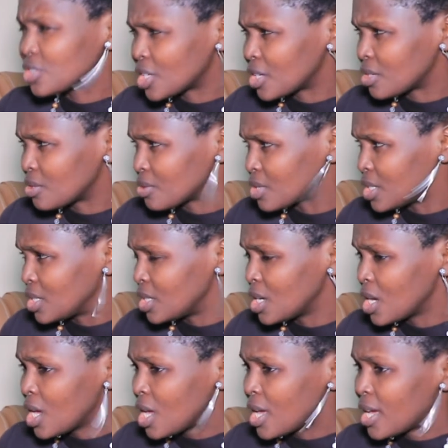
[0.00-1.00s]
generally.
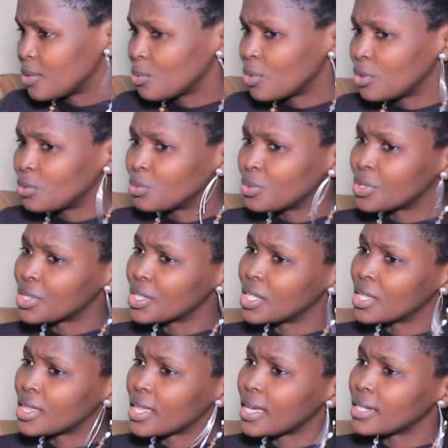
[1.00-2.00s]
And one would
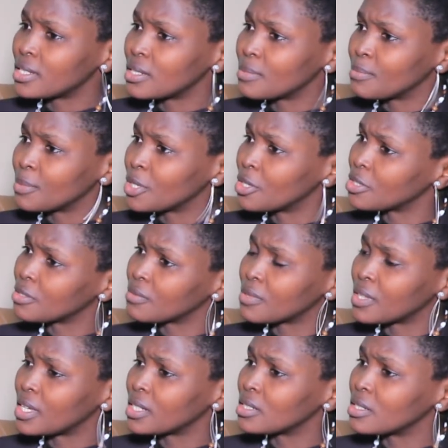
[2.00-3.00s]
think that because
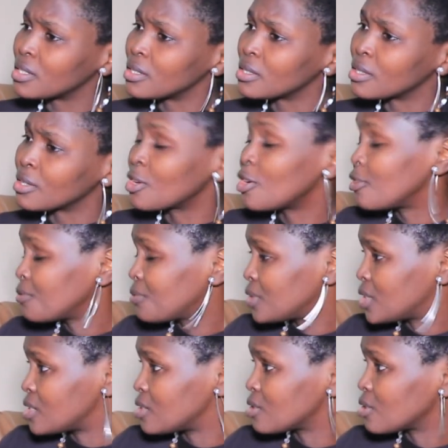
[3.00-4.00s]
of that, the
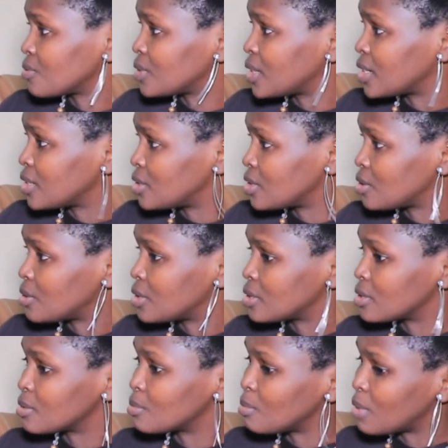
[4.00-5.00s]
confidence of
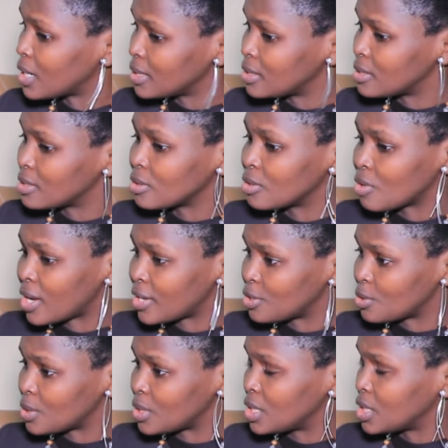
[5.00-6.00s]
Nigerians might
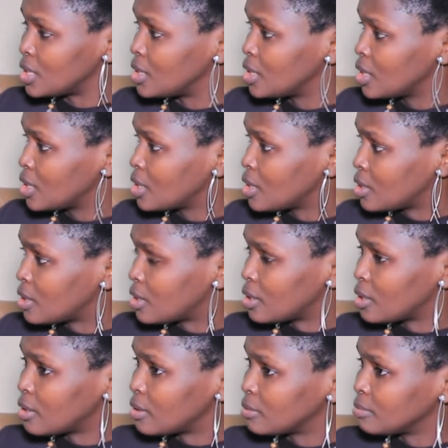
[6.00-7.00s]
gradually
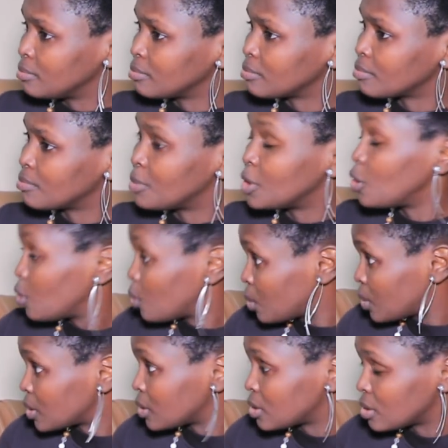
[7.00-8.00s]
be
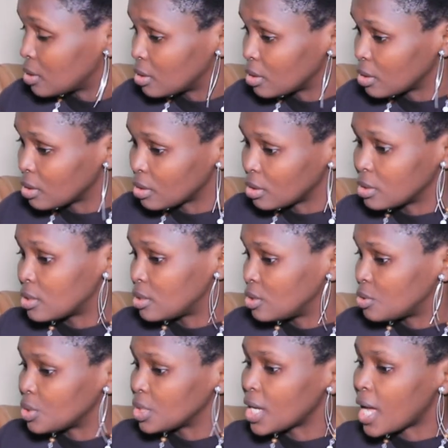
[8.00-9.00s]
lowered,
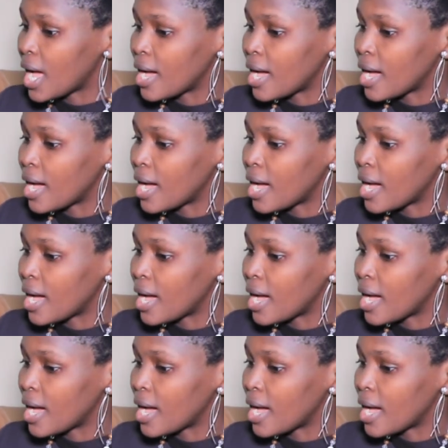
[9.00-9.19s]
considering